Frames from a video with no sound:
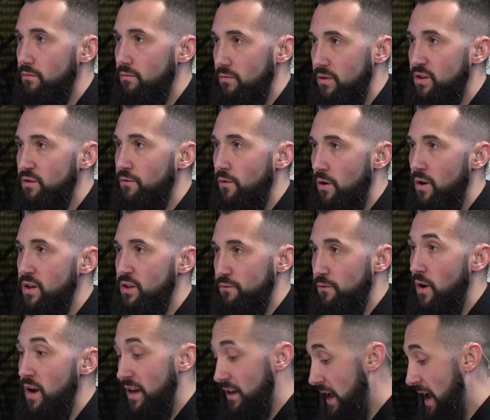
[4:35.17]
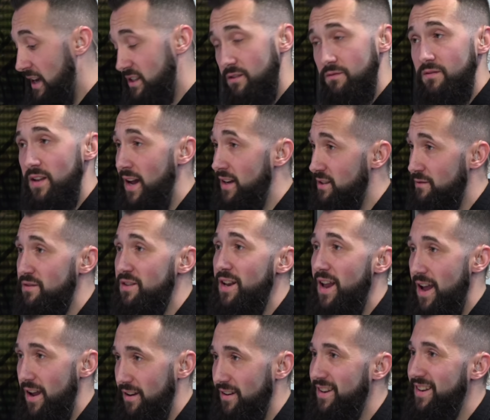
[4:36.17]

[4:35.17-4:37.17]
as of today.